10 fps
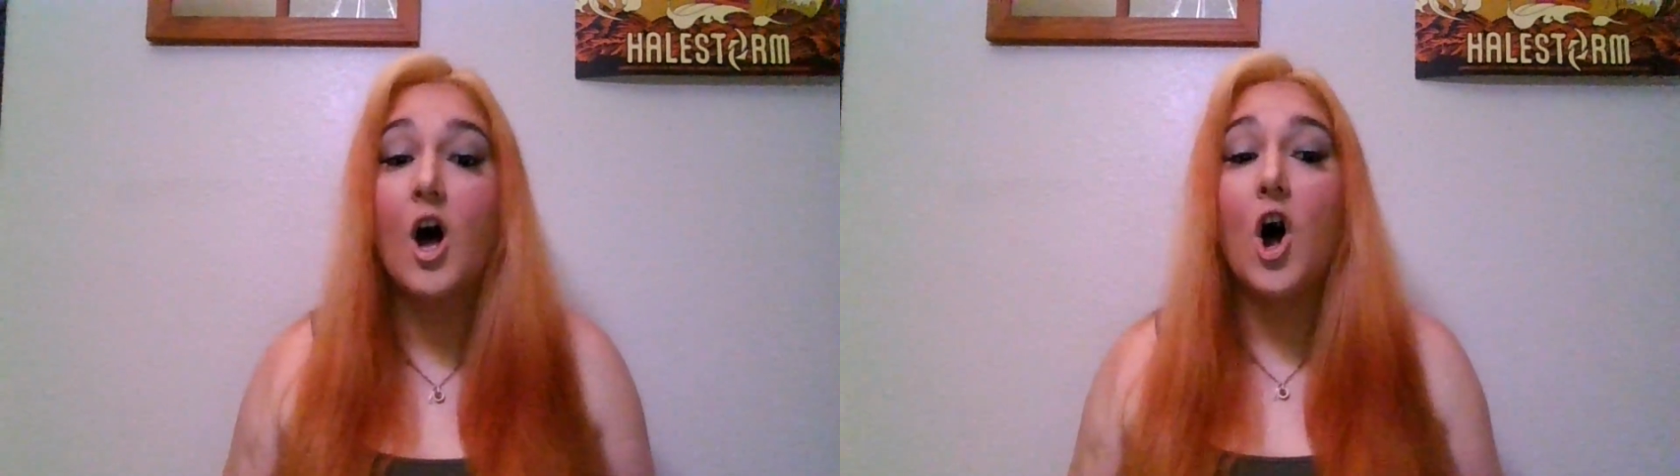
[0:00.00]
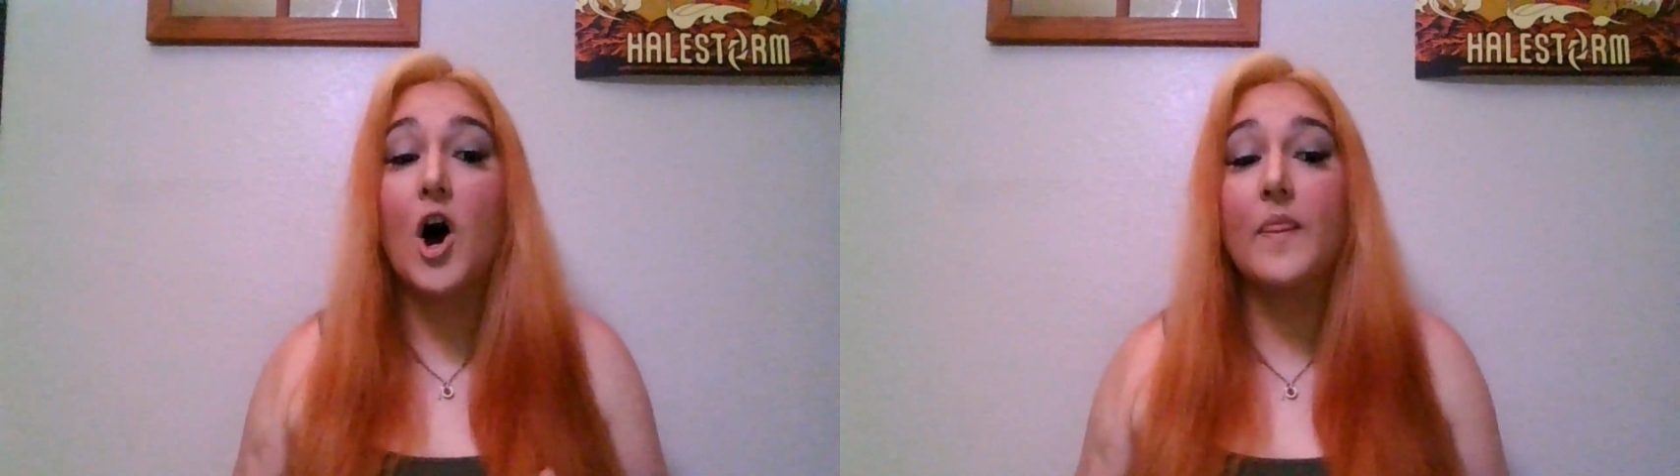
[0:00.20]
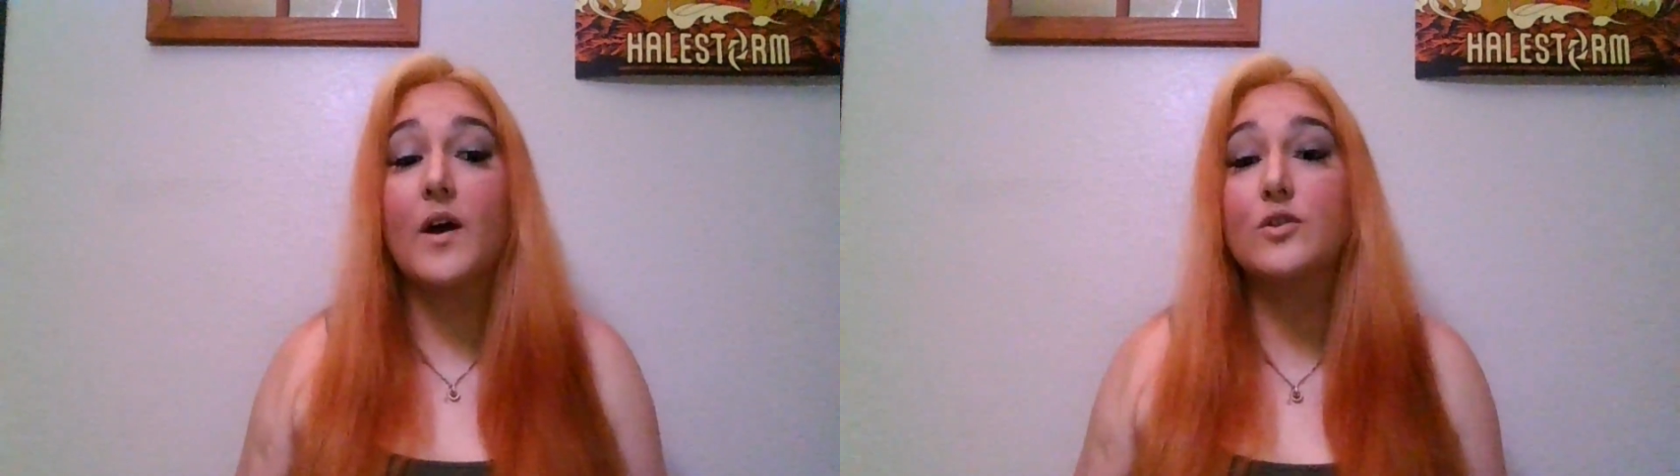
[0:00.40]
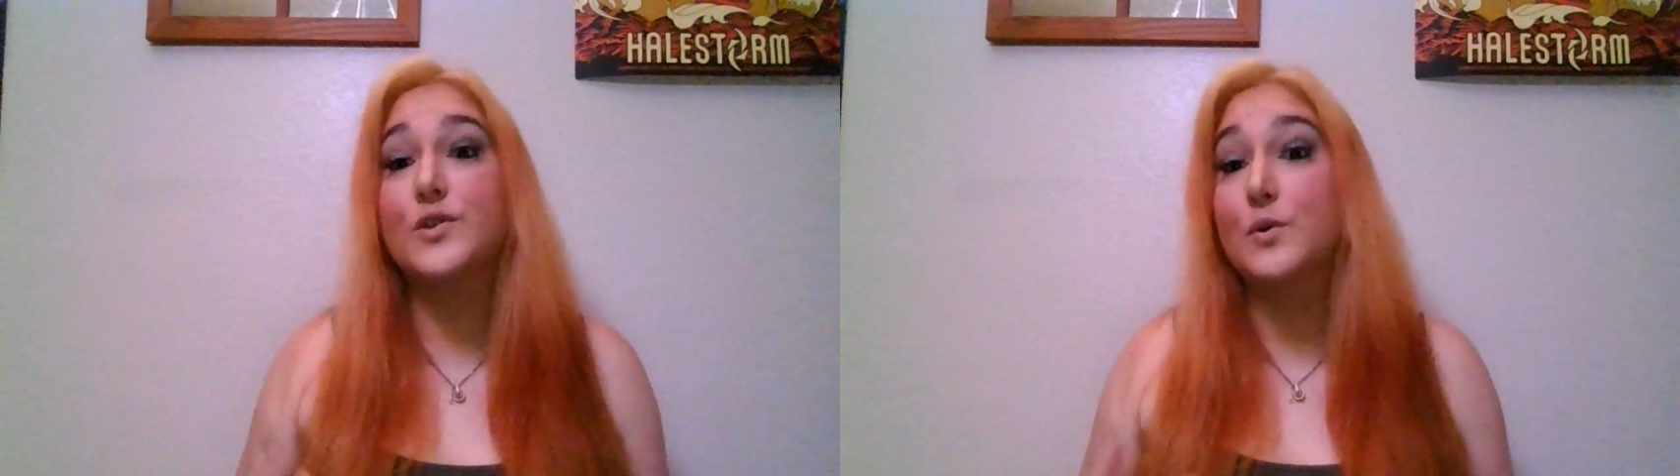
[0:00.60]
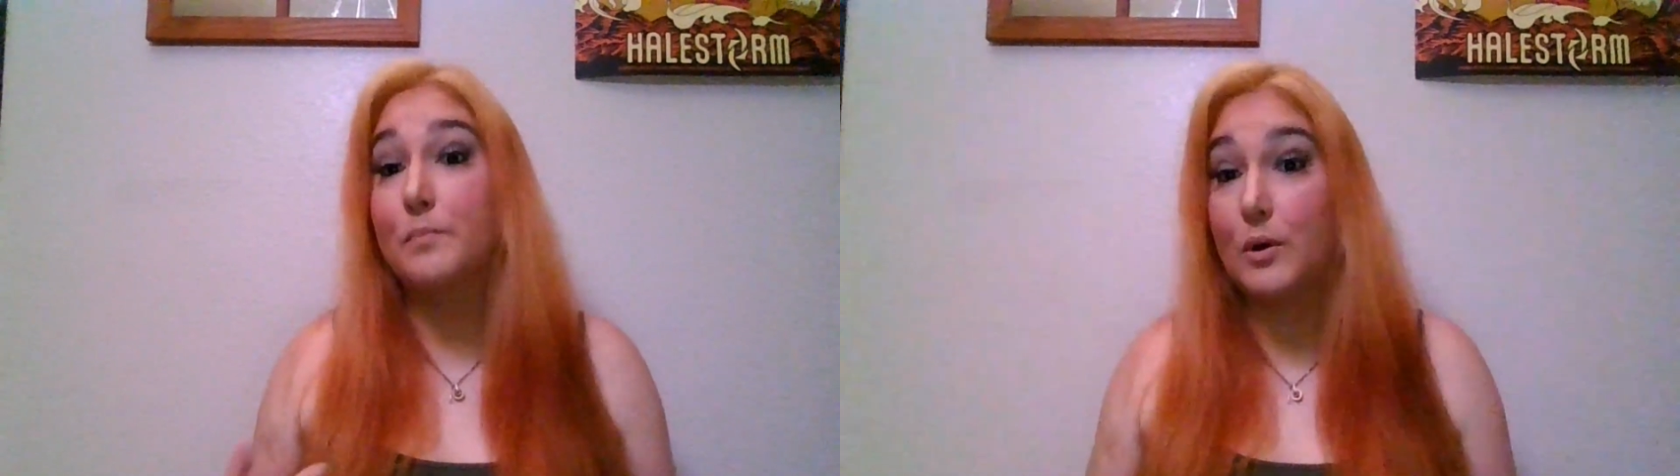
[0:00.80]
on those
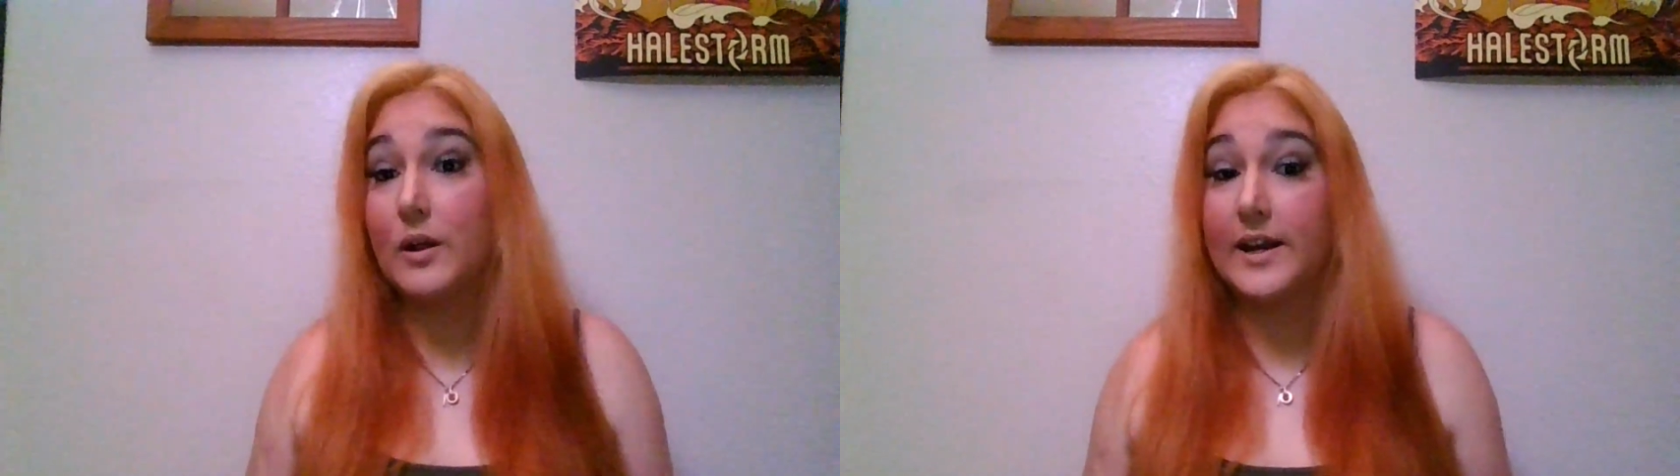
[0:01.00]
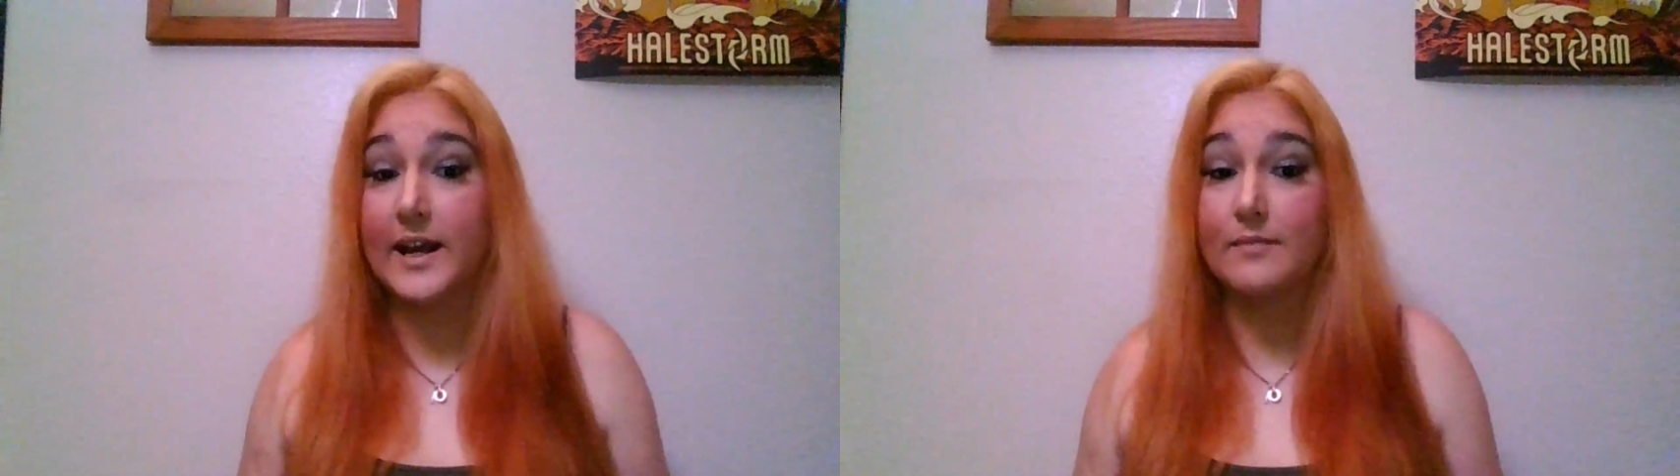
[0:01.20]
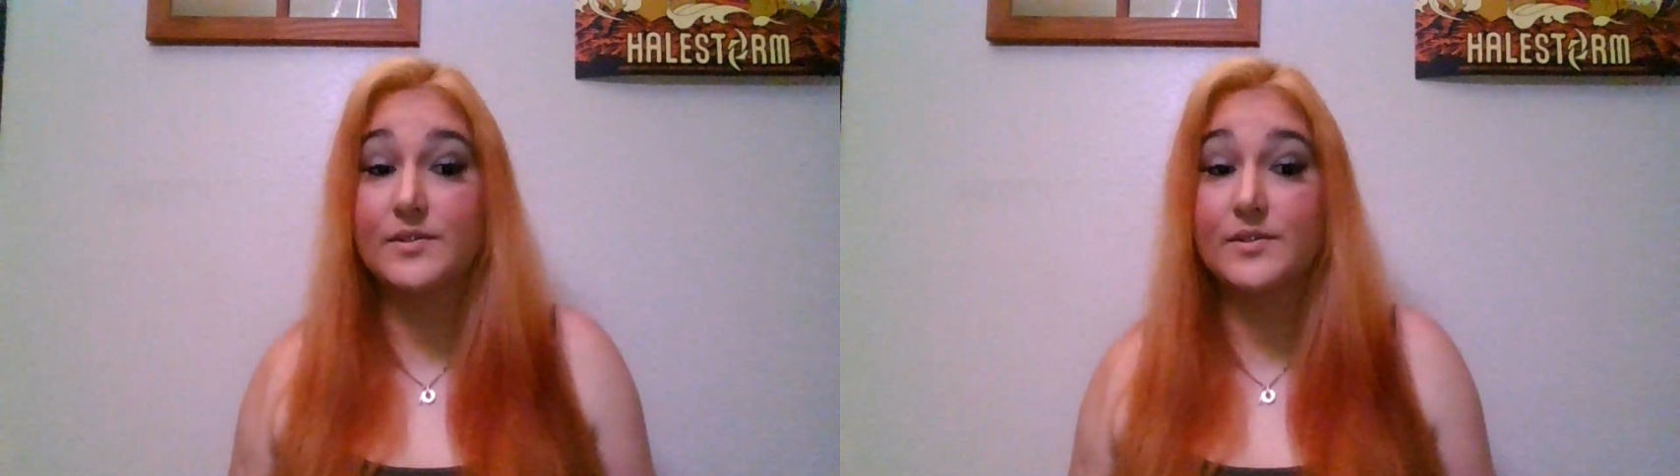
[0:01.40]
who bullied him.